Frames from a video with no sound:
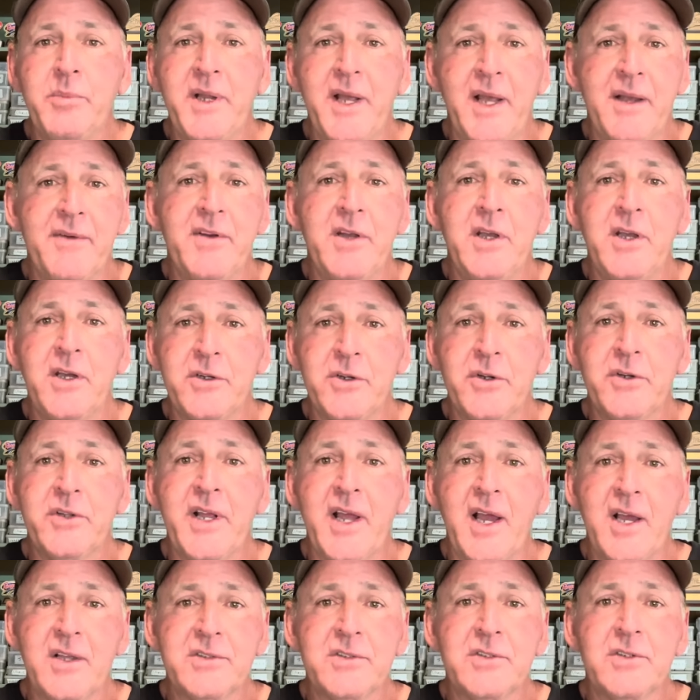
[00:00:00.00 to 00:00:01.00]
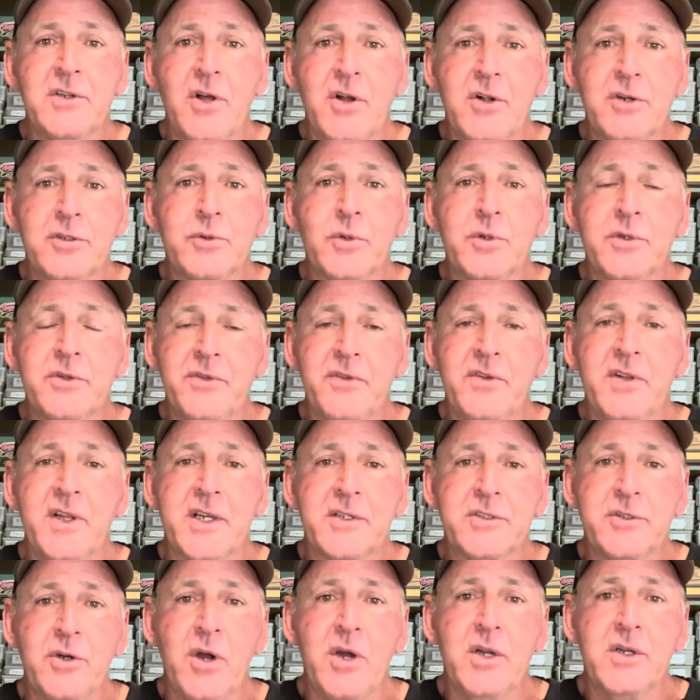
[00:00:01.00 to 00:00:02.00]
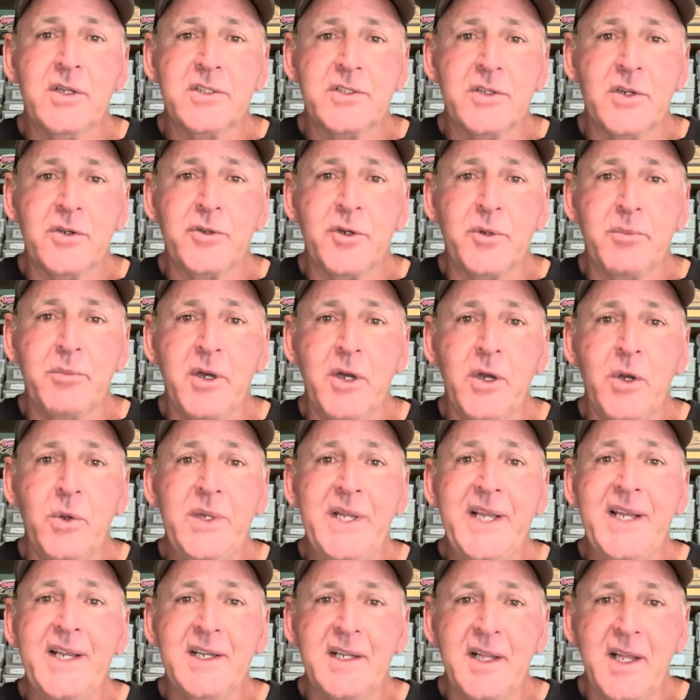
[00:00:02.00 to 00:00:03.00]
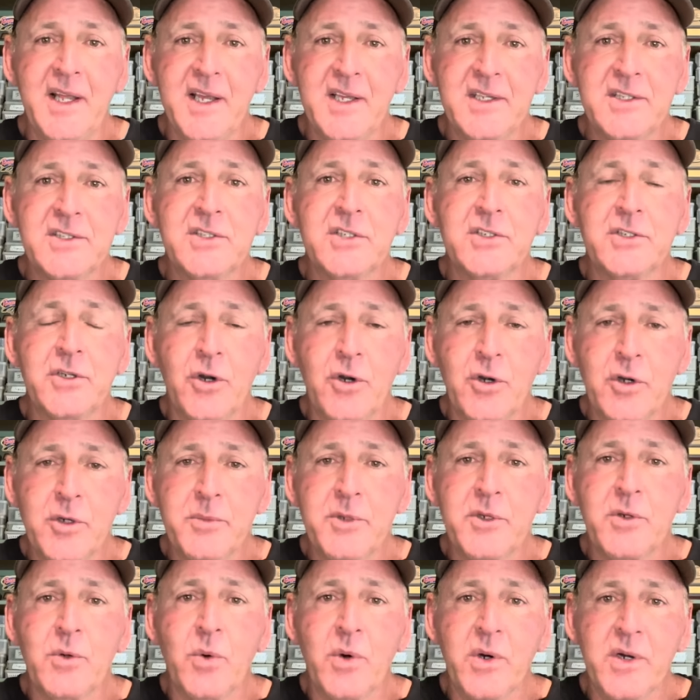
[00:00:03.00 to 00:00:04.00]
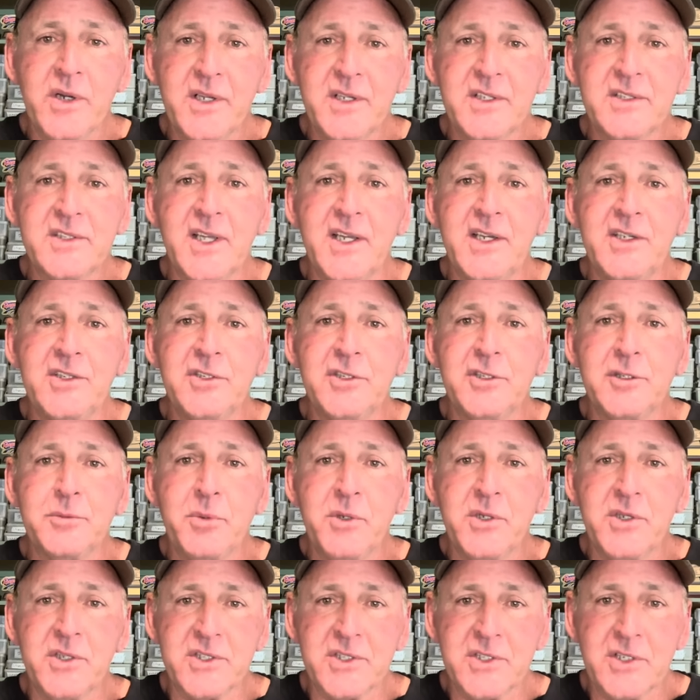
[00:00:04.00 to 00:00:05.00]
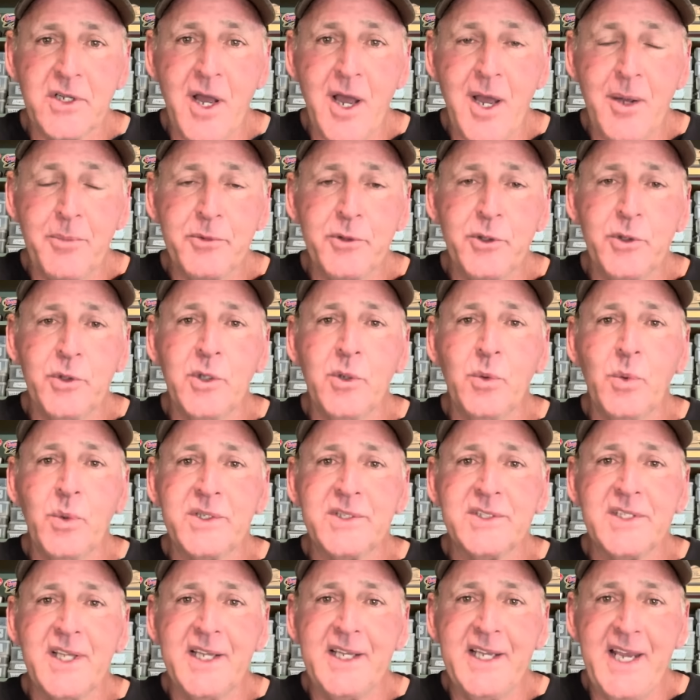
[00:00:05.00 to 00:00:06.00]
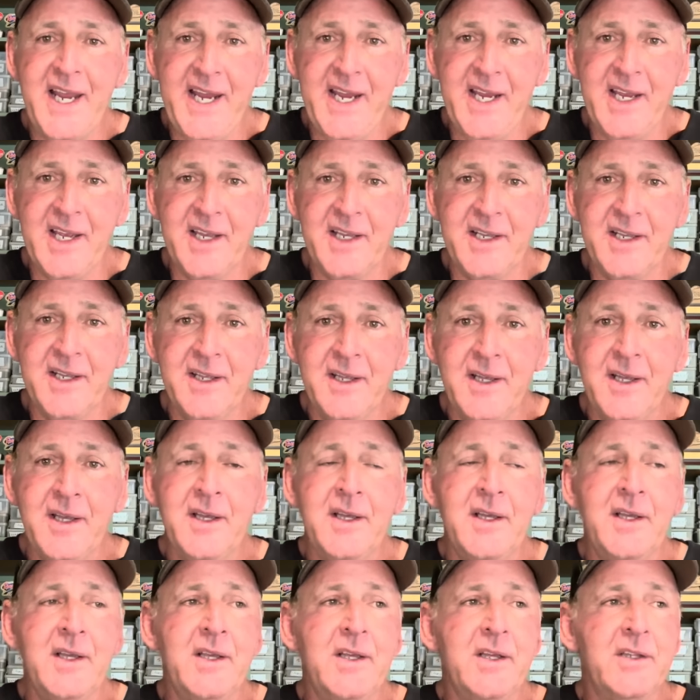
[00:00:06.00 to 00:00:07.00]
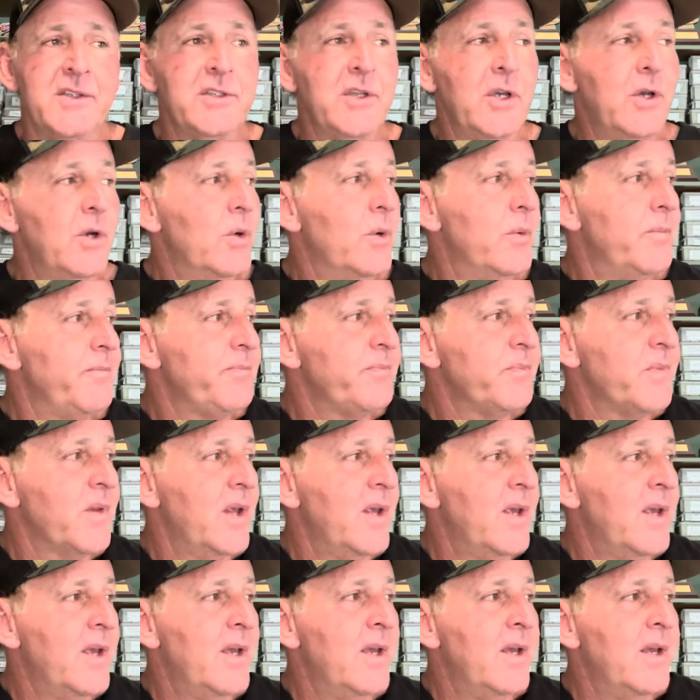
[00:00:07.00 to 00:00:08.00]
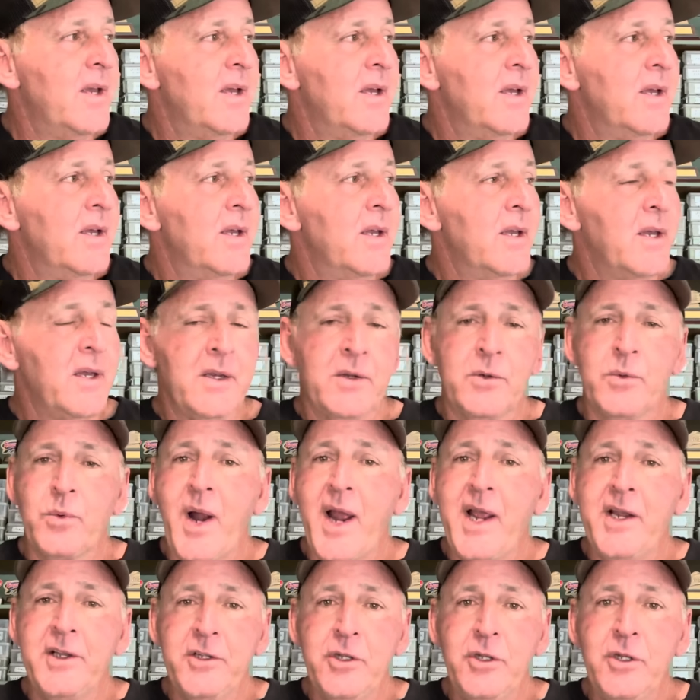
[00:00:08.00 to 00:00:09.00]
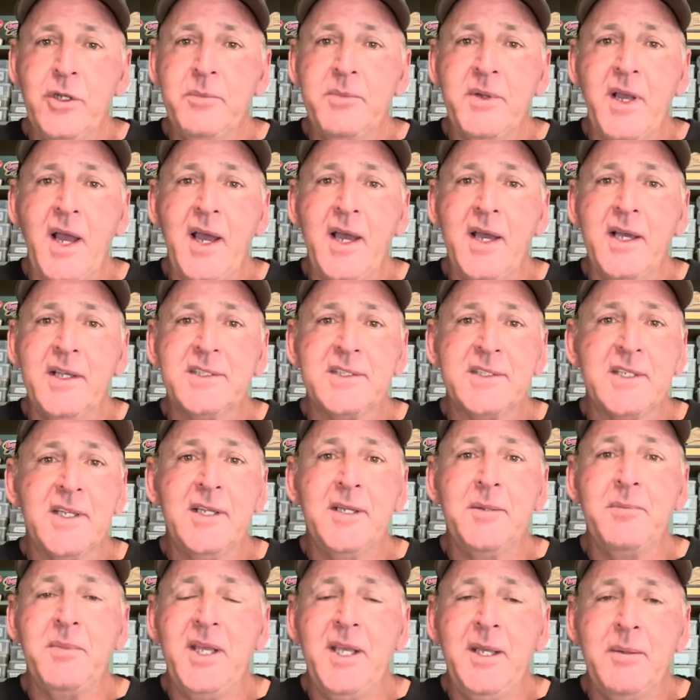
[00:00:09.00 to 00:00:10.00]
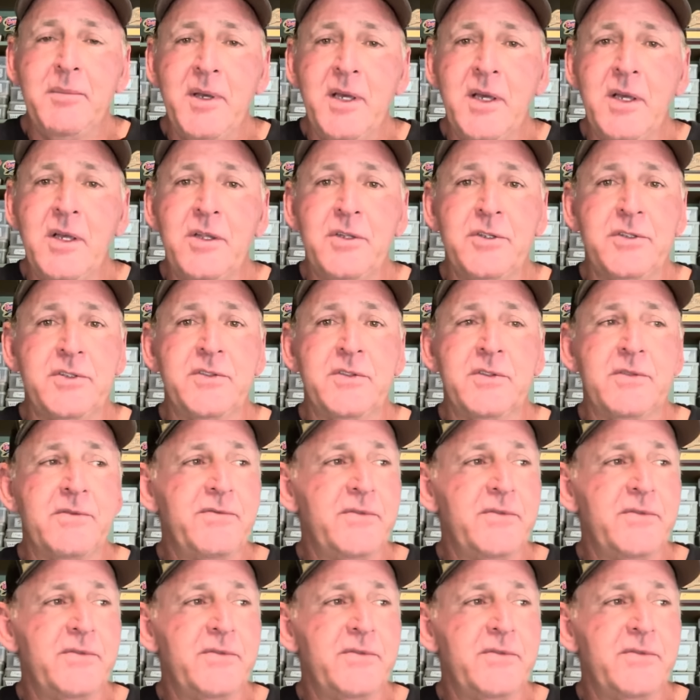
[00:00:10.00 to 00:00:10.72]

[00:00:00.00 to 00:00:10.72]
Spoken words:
to have $100,000 worth of electronics on your boat unless the tournament organizations put a stop to it, which they can. So write to them, guys, send them emails,